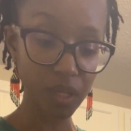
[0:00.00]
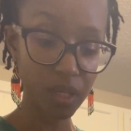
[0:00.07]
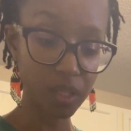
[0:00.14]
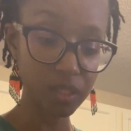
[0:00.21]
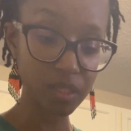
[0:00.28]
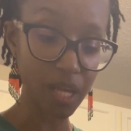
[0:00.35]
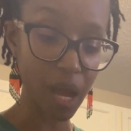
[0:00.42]

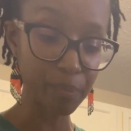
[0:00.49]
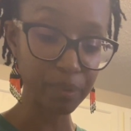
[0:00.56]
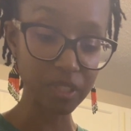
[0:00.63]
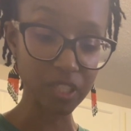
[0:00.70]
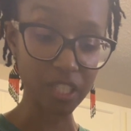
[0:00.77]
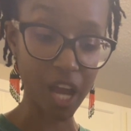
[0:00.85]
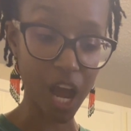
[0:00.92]
And Stop and
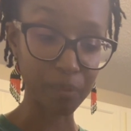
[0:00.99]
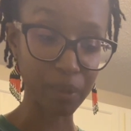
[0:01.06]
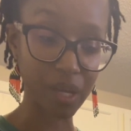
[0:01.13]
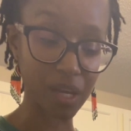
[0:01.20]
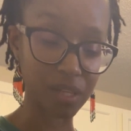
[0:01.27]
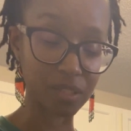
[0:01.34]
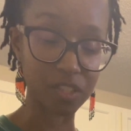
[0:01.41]
Chop
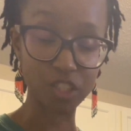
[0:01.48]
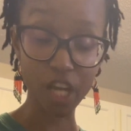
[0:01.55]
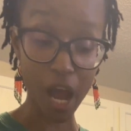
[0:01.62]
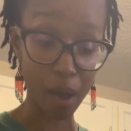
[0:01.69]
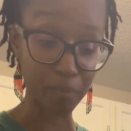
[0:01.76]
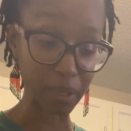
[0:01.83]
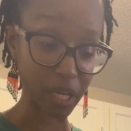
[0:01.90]

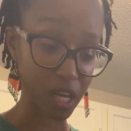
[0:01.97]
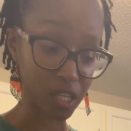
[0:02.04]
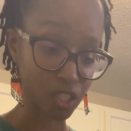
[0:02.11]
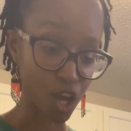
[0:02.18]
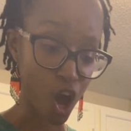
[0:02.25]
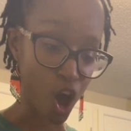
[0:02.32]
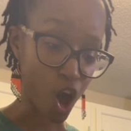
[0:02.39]
because
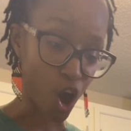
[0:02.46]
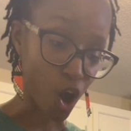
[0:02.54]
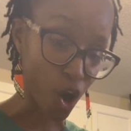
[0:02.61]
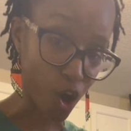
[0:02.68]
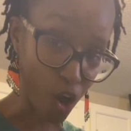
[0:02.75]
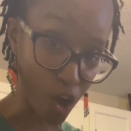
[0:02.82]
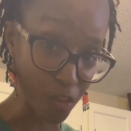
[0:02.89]

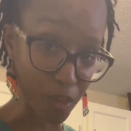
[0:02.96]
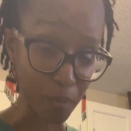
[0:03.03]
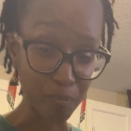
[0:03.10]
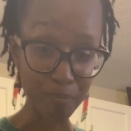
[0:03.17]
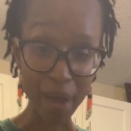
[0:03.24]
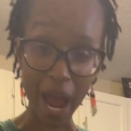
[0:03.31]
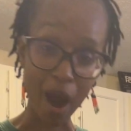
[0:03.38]
all the
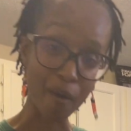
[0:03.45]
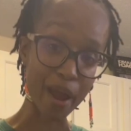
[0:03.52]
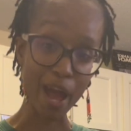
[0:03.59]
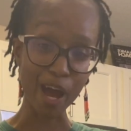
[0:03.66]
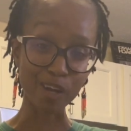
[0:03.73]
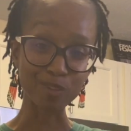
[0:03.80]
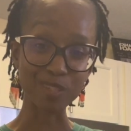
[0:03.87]

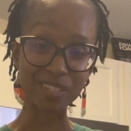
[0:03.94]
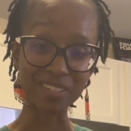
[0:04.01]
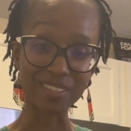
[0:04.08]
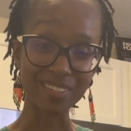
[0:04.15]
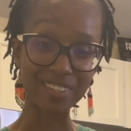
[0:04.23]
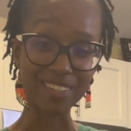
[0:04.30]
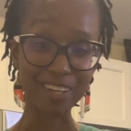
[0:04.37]

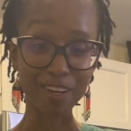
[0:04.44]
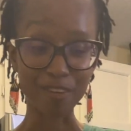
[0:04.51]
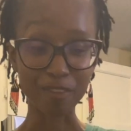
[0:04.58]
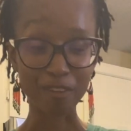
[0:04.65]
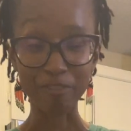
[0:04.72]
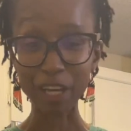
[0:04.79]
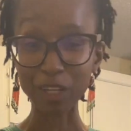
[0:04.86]
powerhouses of
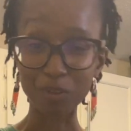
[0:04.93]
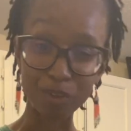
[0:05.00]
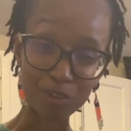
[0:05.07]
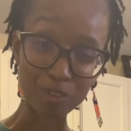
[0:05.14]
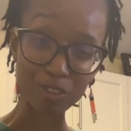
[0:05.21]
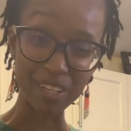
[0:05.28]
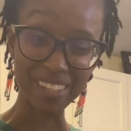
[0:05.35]
the
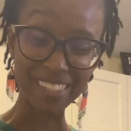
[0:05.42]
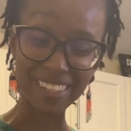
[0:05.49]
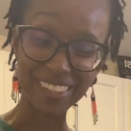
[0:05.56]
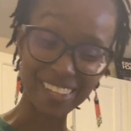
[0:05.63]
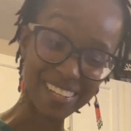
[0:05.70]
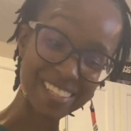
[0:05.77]
phytonutrients in these